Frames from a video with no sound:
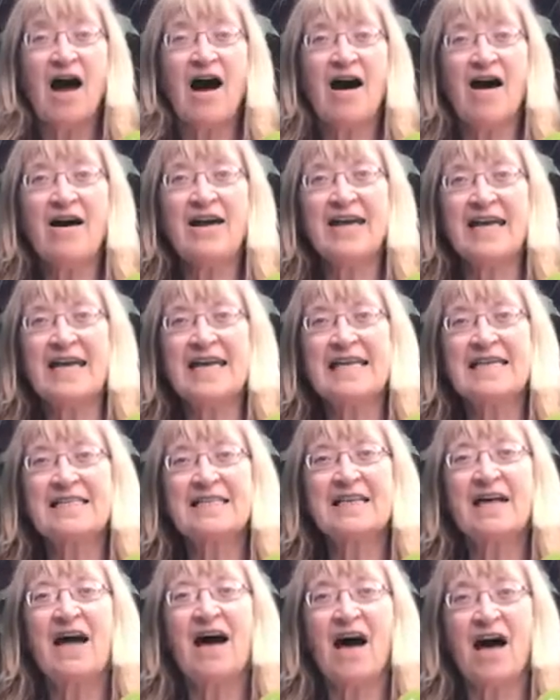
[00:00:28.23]
I
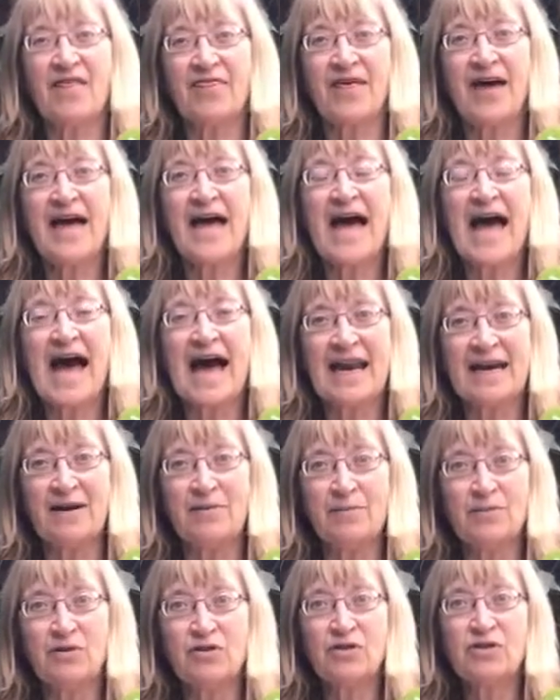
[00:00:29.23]
eat other
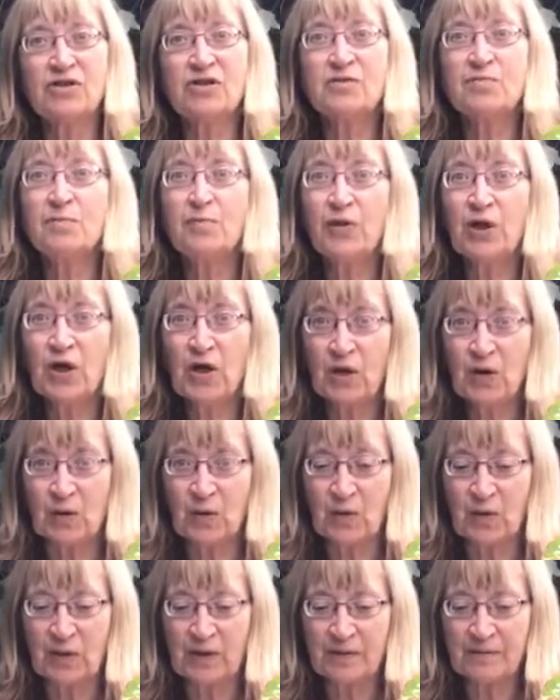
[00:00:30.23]
animals' poo.
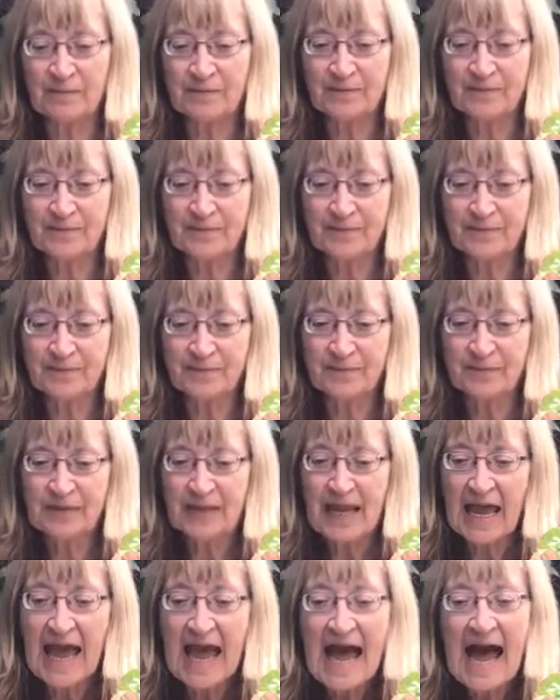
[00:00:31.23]

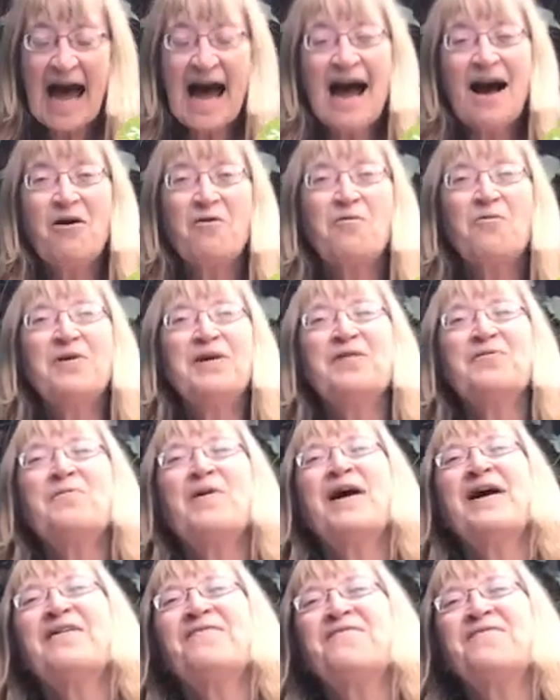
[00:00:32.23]
Out with
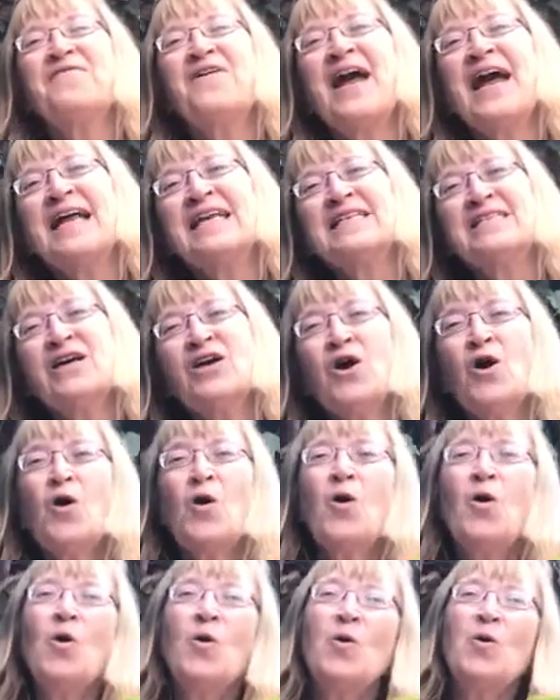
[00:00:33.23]
my friend,
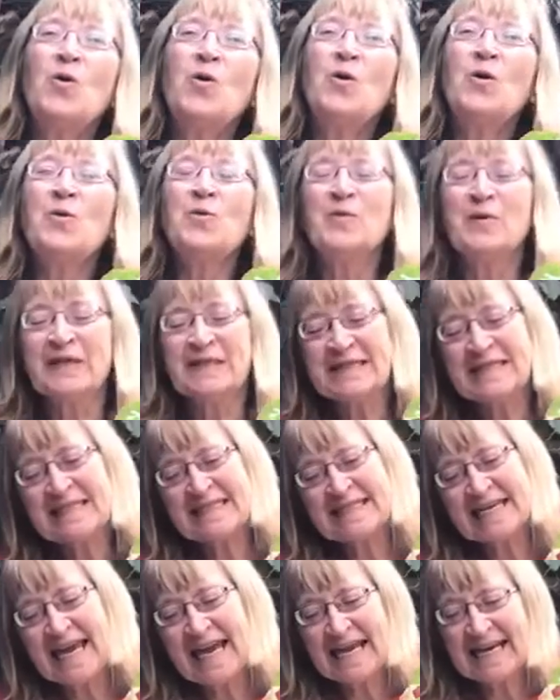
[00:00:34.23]
all was
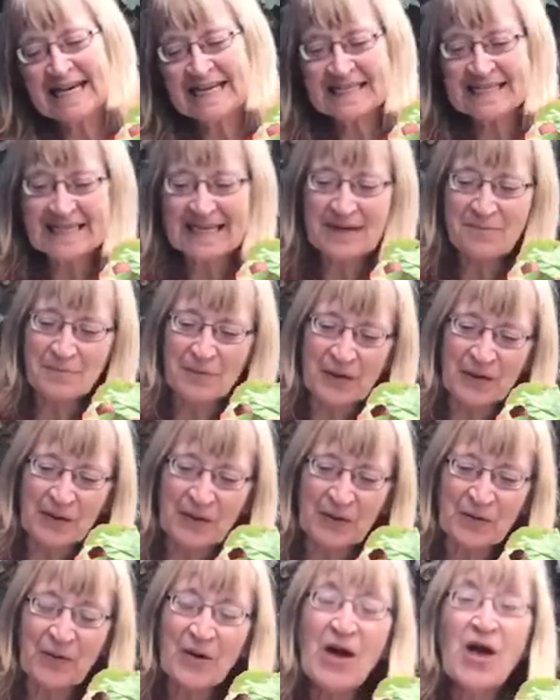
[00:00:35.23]

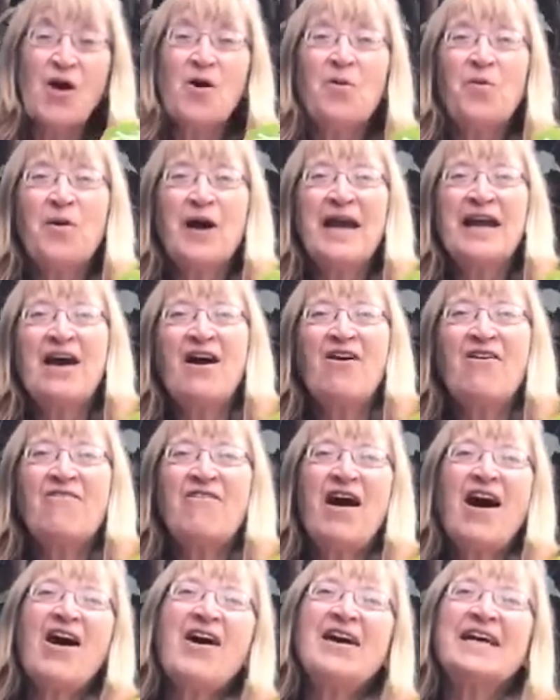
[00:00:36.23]
tickety-boo, when
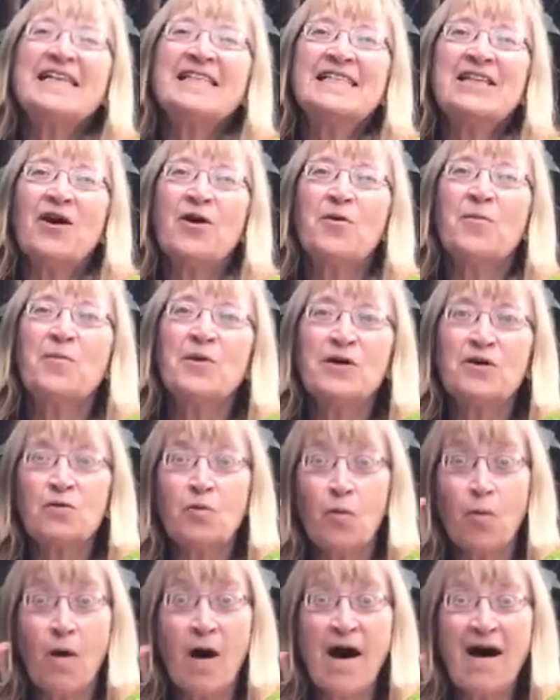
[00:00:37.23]
our eyes
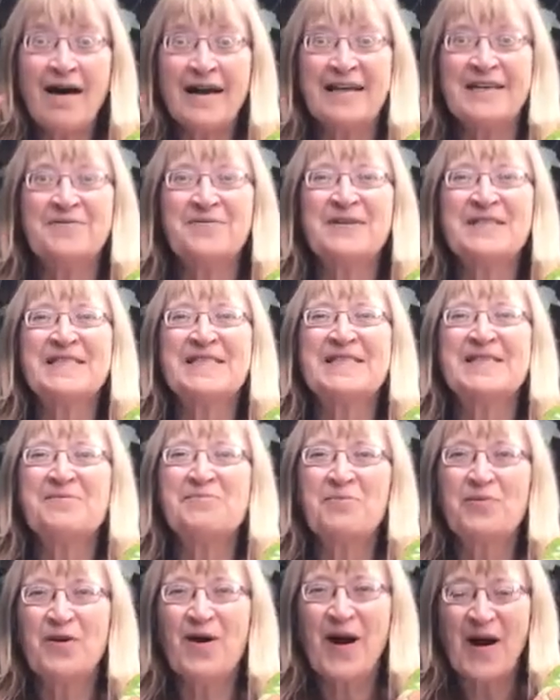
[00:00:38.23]
opened wide with
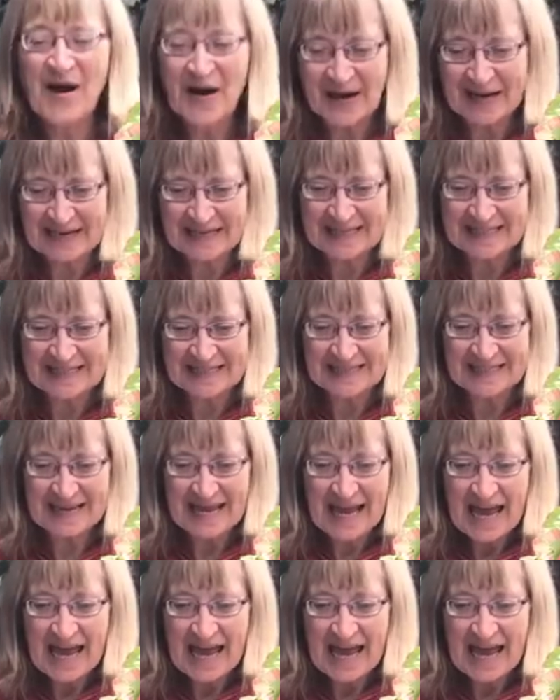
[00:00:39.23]
surprise.